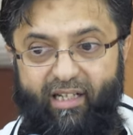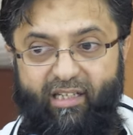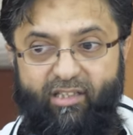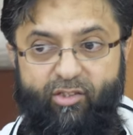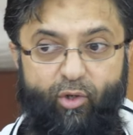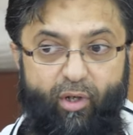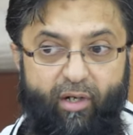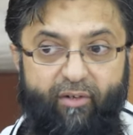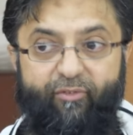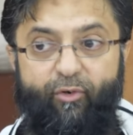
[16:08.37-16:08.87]

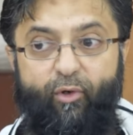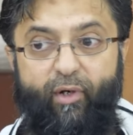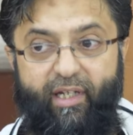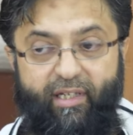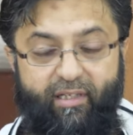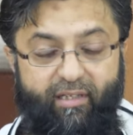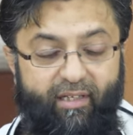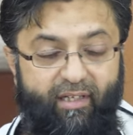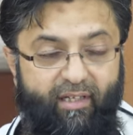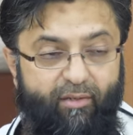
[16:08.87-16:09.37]
to
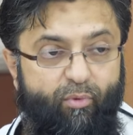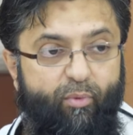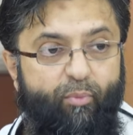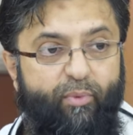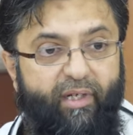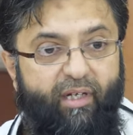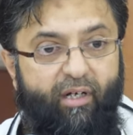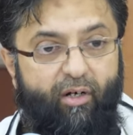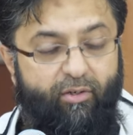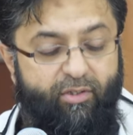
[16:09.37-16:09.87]
avoid when
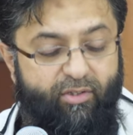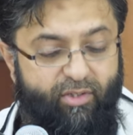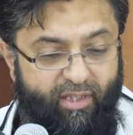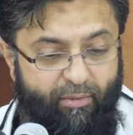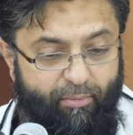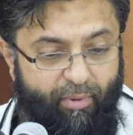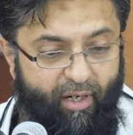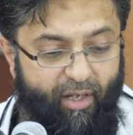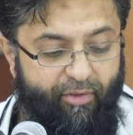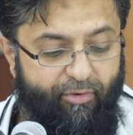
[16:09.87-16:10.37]
we go to the
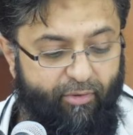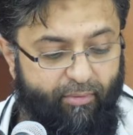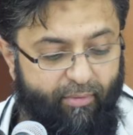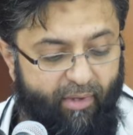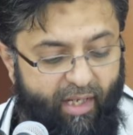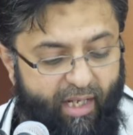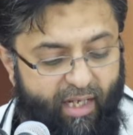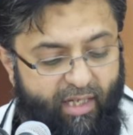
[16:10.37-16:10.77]
bathroom.